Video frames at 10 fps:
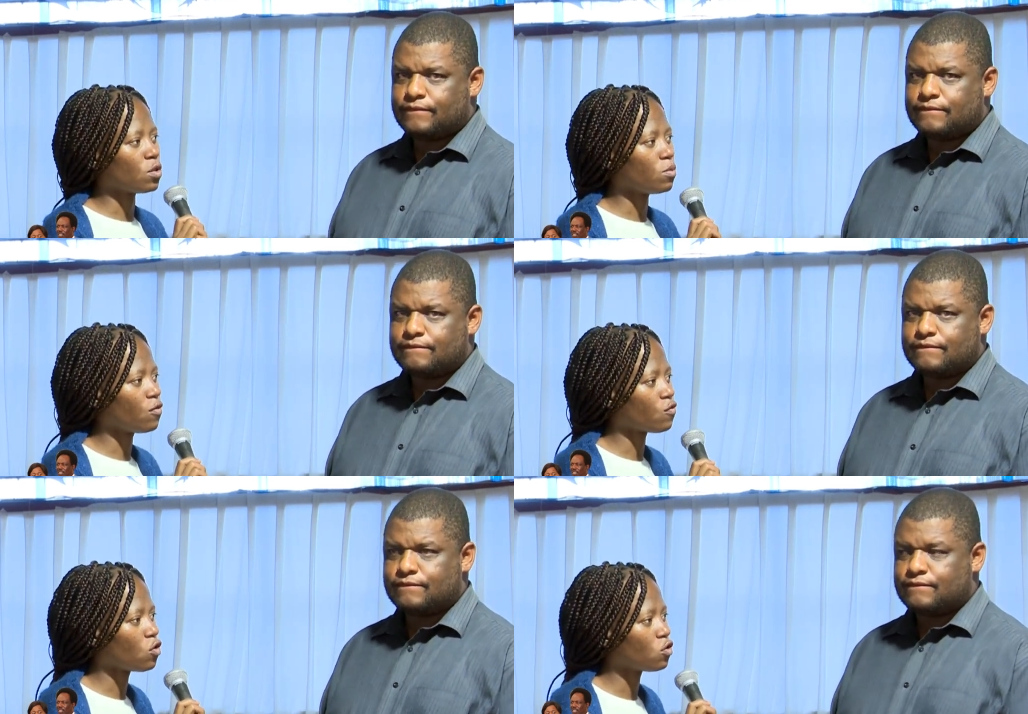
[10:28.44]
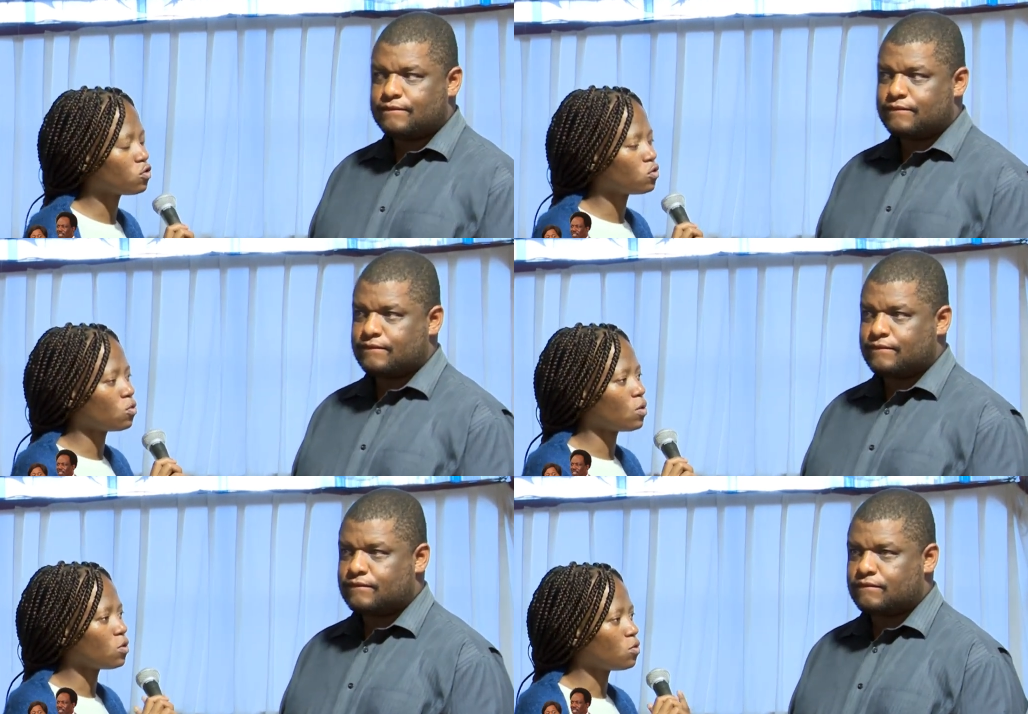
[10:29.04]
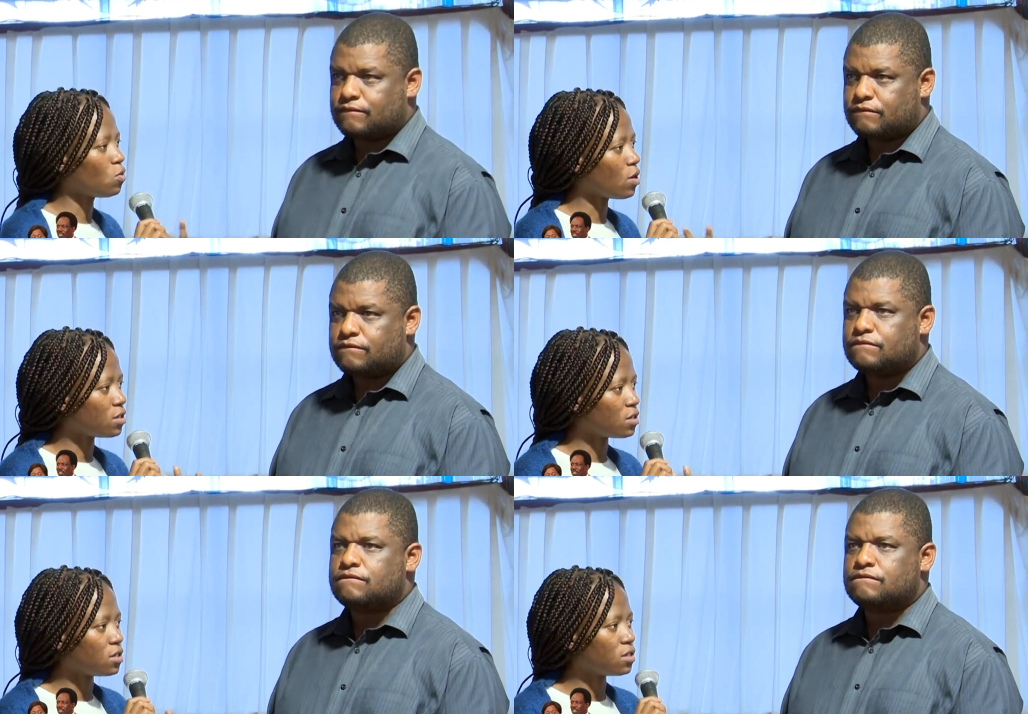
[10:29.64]
Speaker 1: the man of God one on
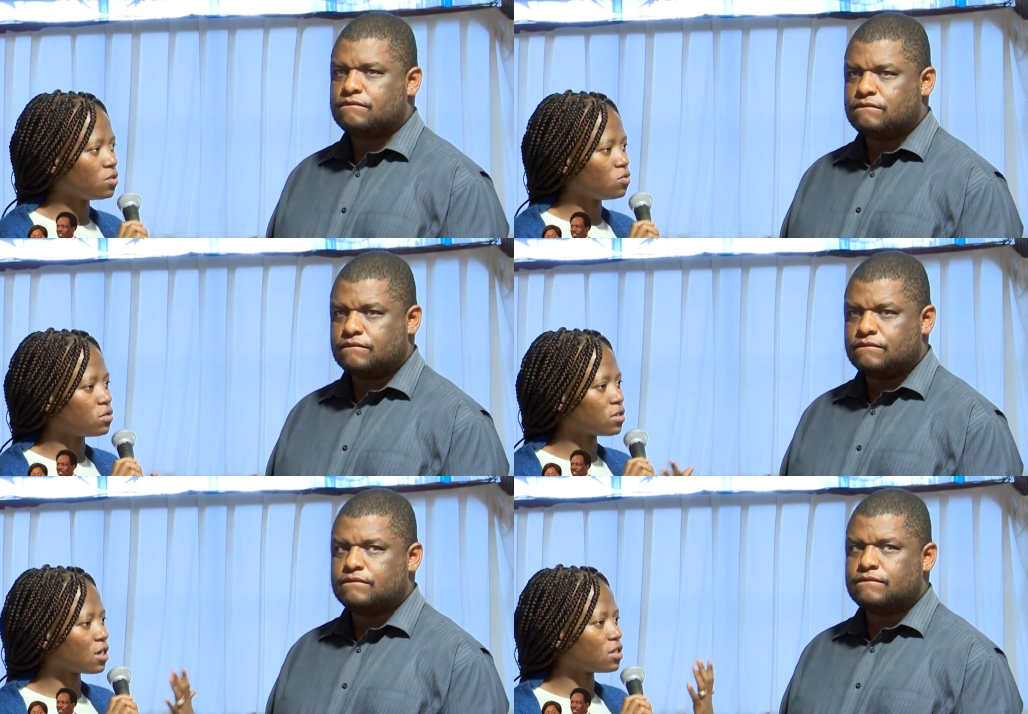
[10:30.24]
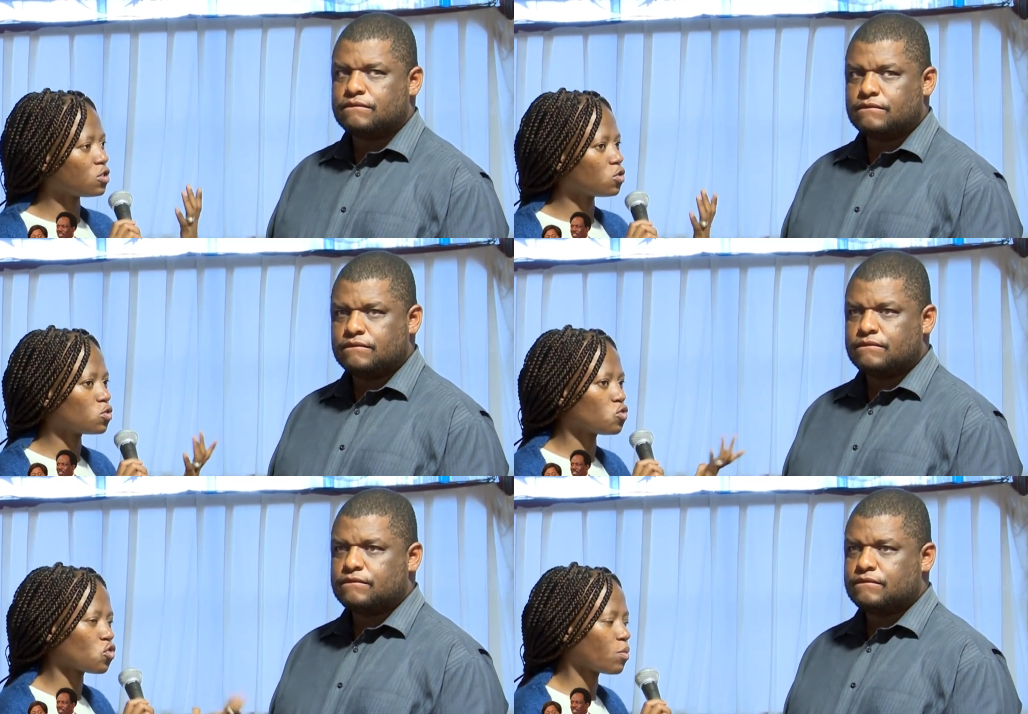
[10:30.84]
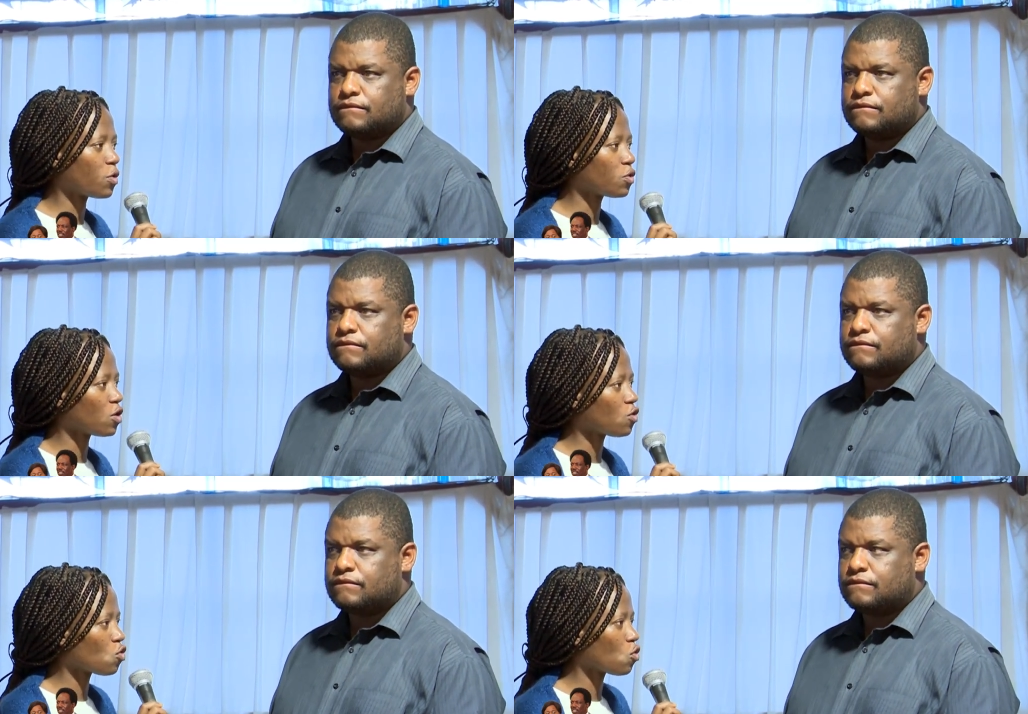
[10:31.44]
one, and he, you said he told you about
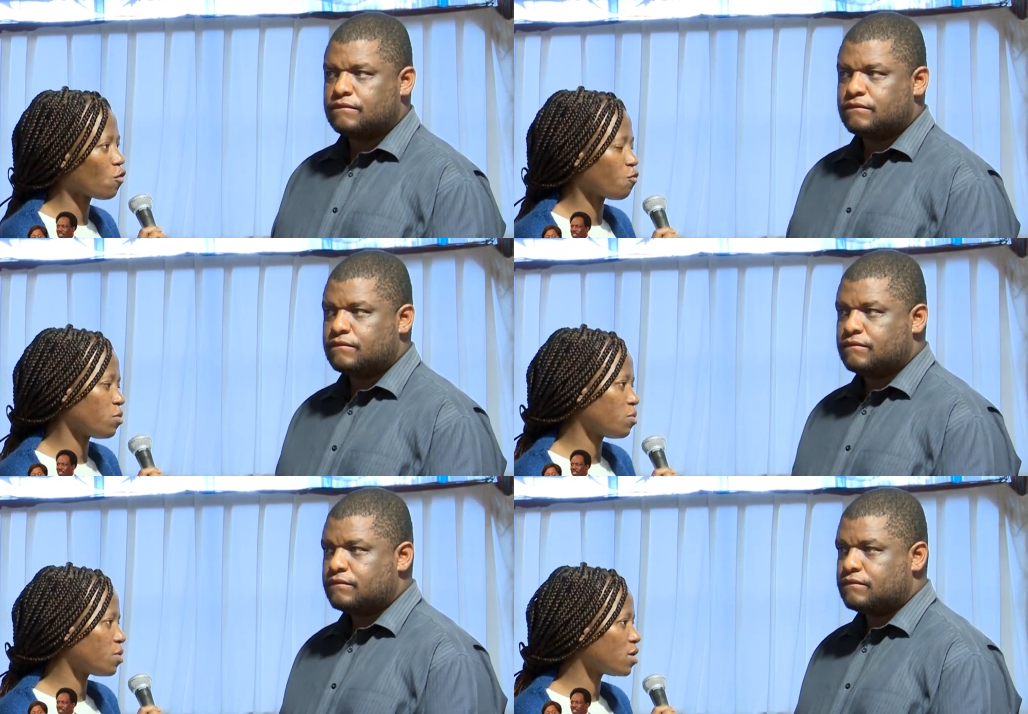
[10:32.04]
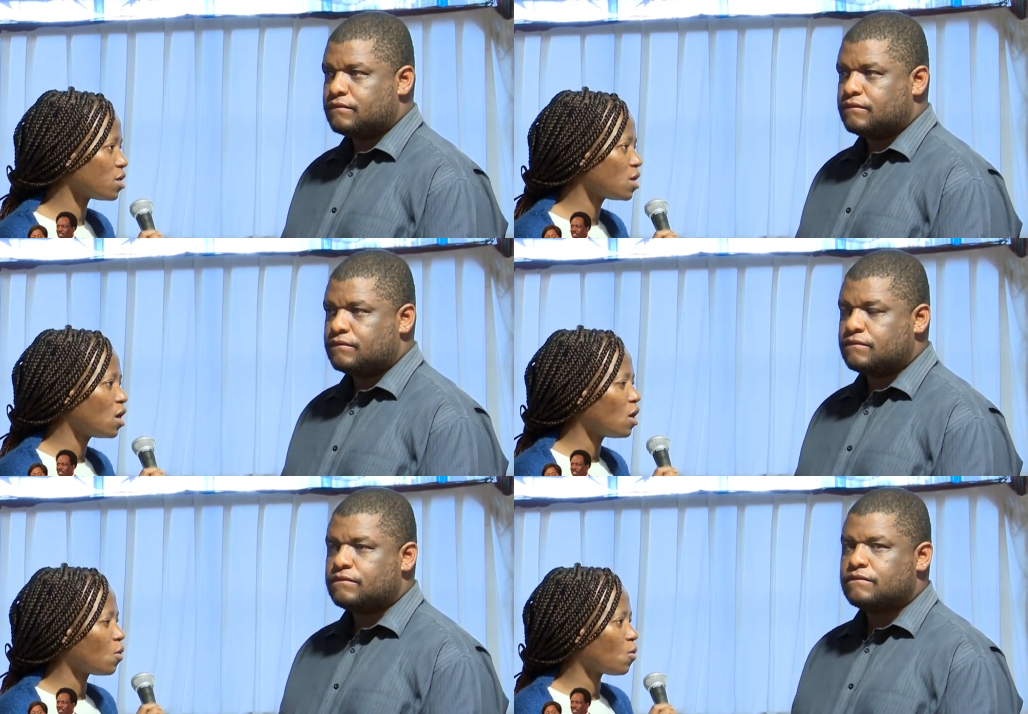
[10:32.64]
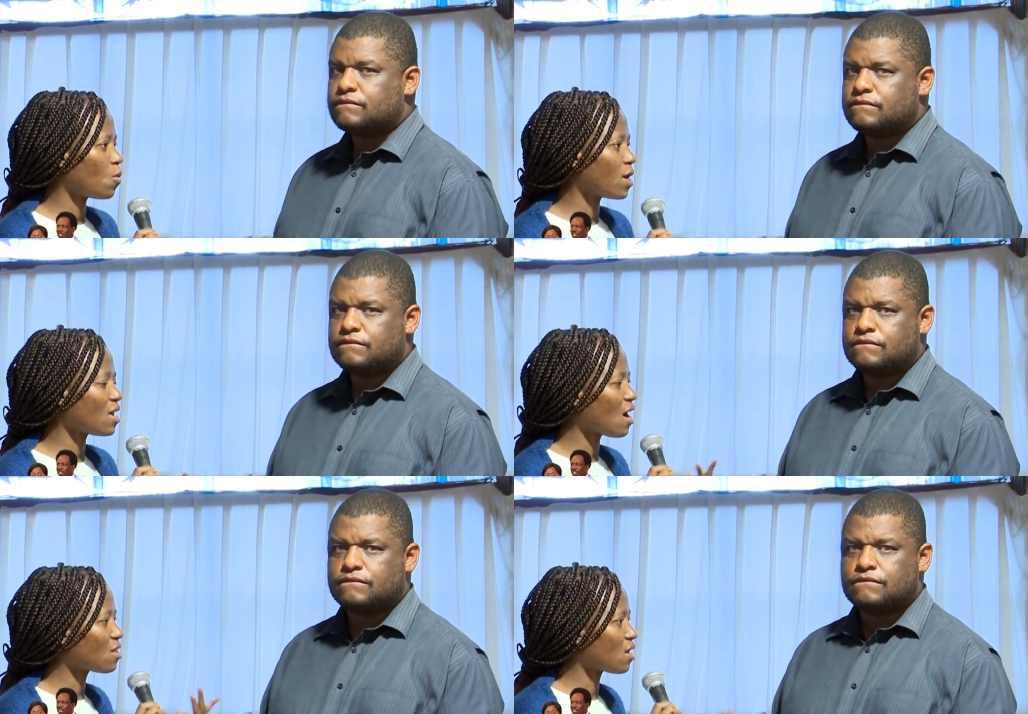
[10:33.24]
the issue of BP.
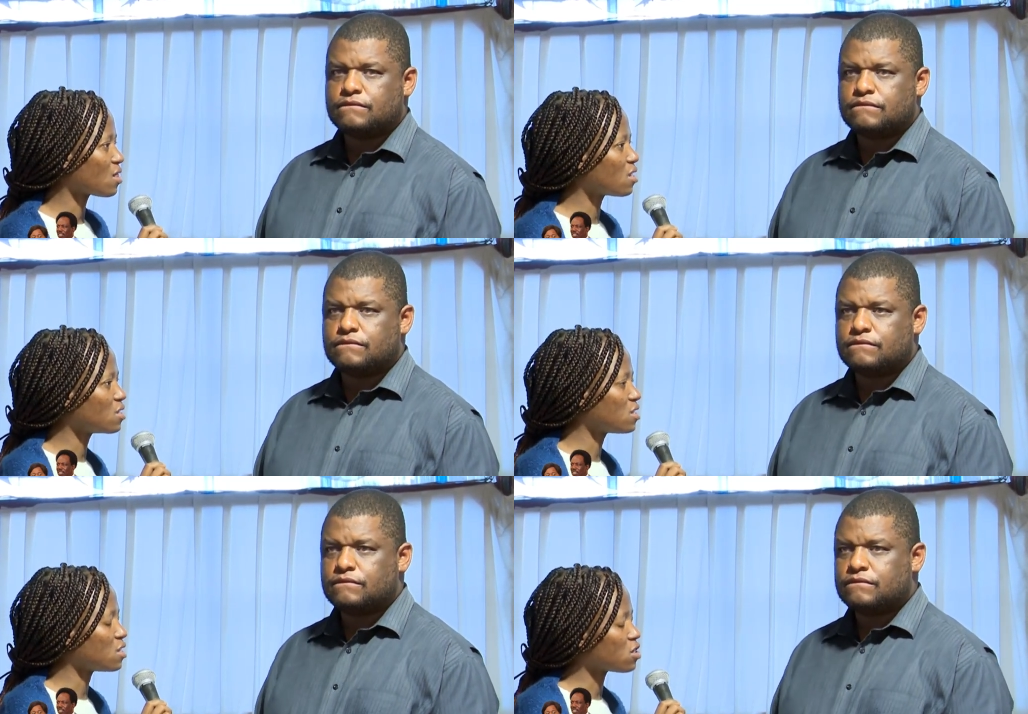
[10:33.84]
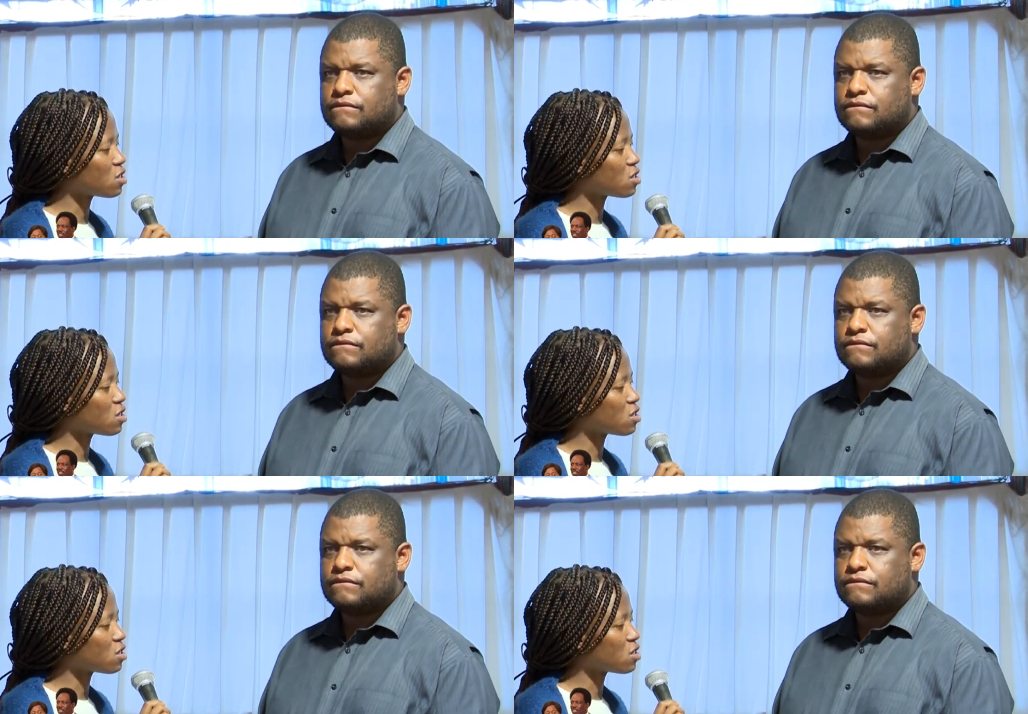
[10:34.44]
What other things did